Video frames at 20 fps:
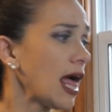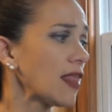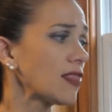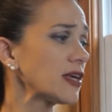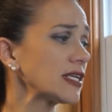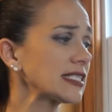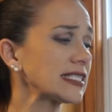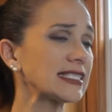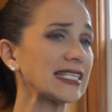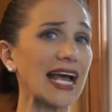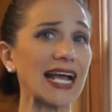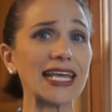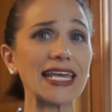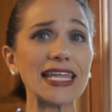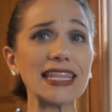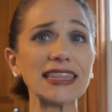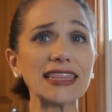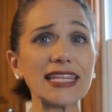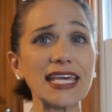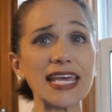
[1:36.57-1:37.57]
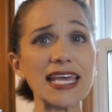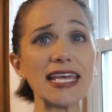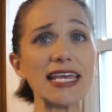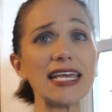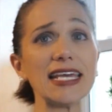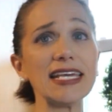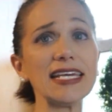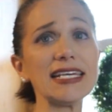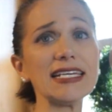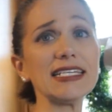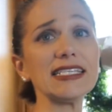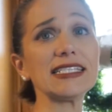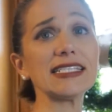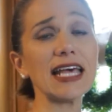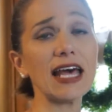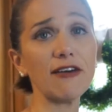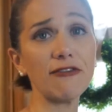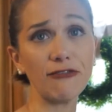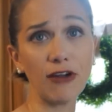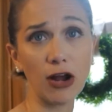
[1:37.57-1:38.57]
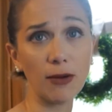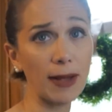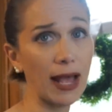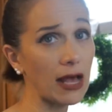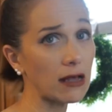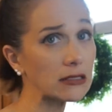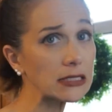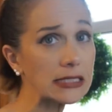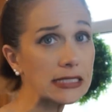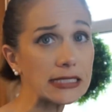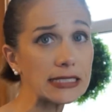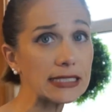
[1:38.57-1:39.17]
The second thing is farmhouse,